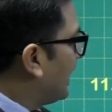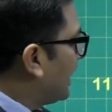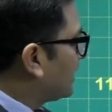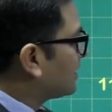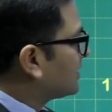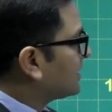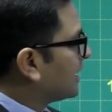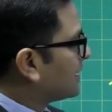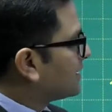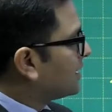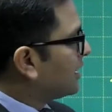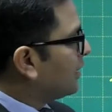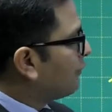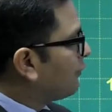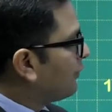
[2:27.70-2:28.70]
And it says
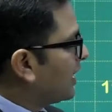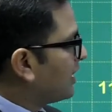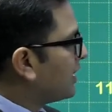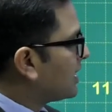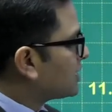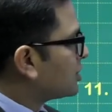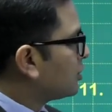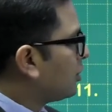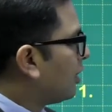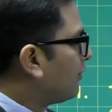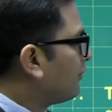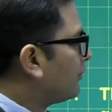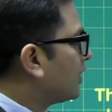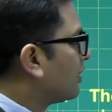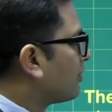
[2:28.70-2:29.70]
the variation
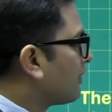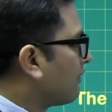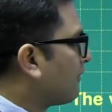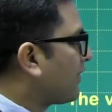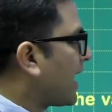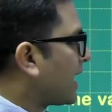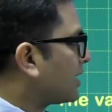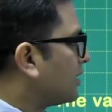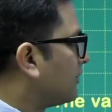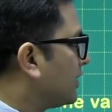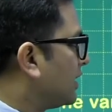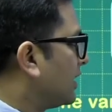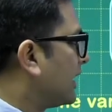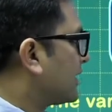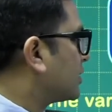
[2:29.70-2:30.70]
of refractive
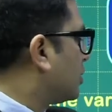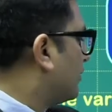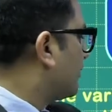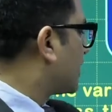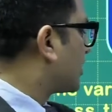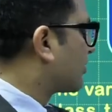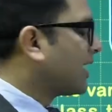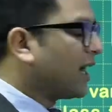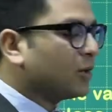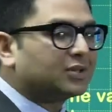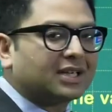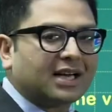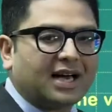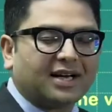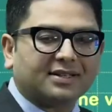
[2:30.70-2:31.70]
index of a crown
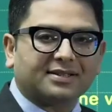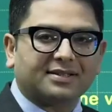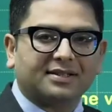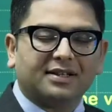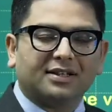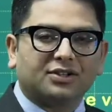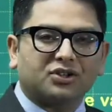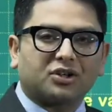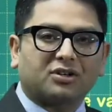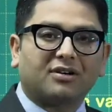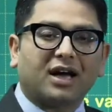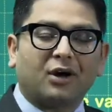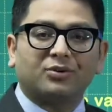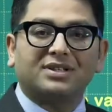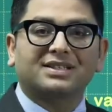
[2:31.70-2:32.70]
glass. So
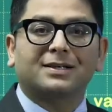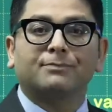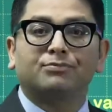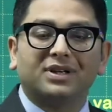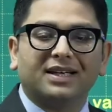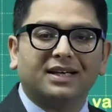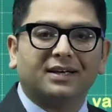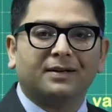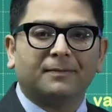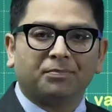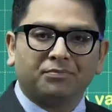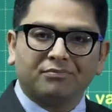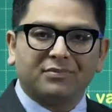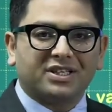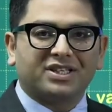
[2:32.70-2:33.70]
crown is simply a
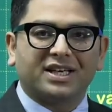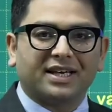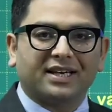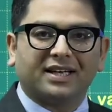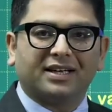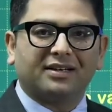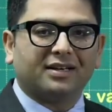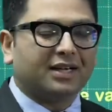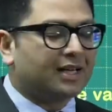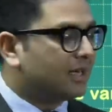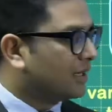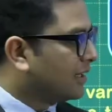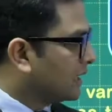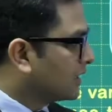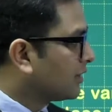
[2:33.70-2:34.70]
material,
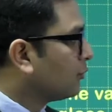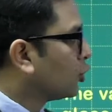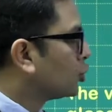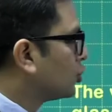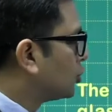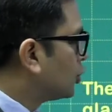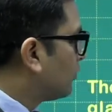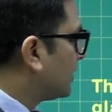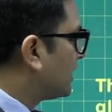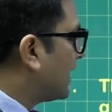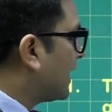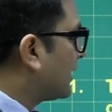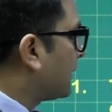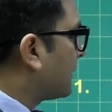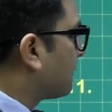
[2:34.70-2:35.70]
nothing more to do with
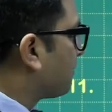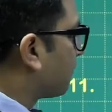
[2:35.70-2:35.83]
that.